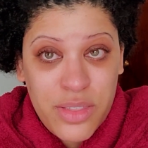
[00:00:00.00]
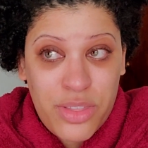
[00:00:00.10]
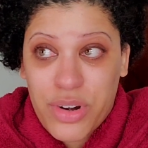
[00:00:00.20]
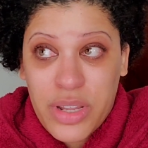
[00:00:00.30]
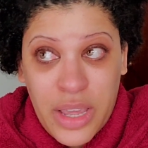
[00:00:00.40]

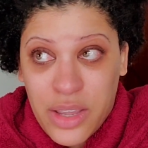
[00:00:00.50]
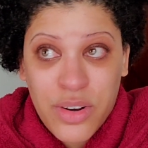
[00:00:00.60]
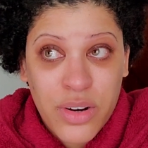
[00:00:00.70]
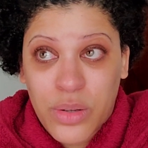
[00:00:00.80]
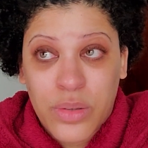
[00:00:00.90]

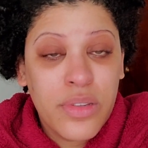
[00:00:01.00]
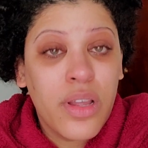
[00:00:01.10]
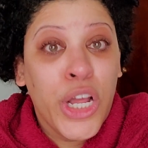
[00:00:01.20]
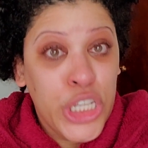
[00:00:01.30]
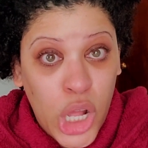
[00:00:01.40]
38-year-old
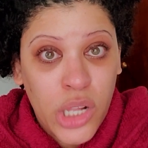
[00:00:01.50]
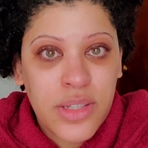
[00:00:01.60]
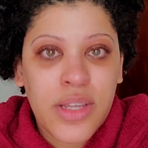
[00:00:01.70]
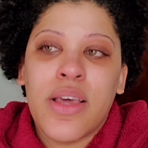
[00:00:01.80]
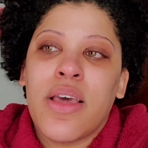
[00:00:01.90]

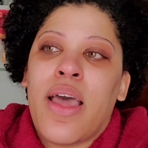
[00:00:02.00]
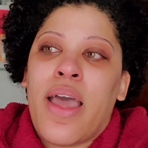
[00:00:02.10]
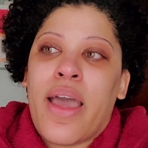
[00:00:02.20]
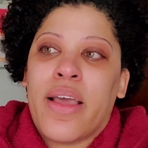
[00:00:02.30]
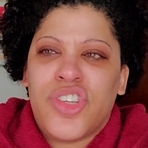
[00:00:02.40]
adult,
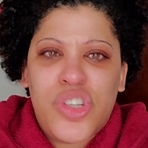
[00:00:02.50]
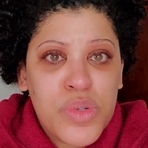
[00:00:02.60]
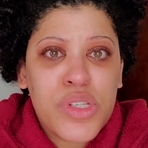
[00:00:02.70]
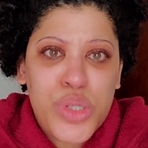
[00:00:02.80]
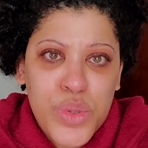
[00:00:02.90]
and she
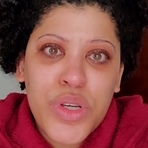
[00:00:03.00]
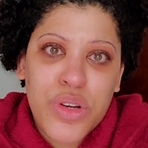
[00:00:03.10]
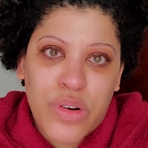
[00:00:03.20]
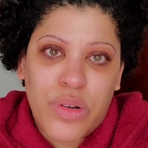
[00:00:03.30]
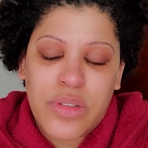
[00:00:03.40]
was a
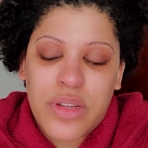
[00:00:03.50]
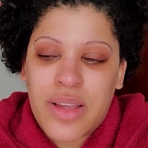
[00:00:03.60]
2-year-old.